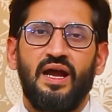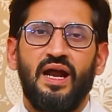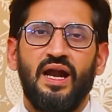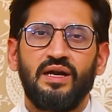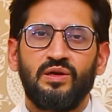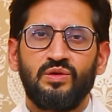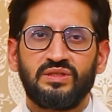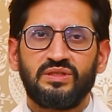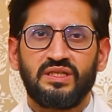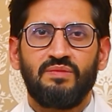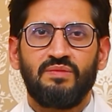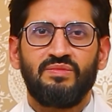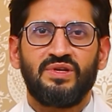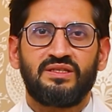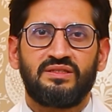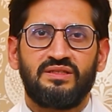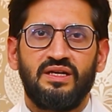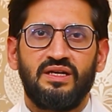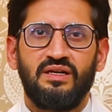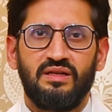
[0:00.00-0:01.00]
and to some
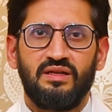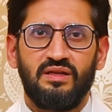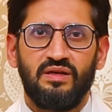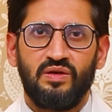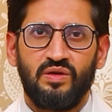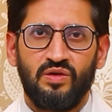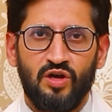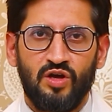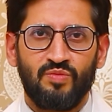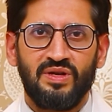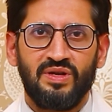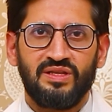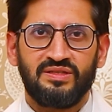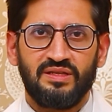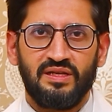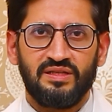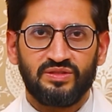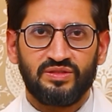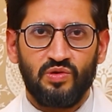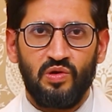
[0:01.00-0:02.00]
extent normal
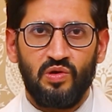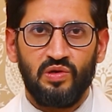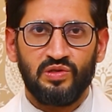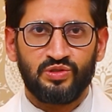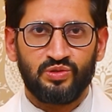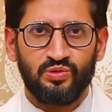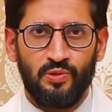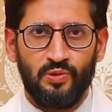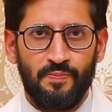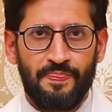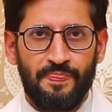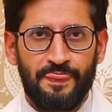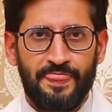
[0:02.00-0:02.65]
cells also.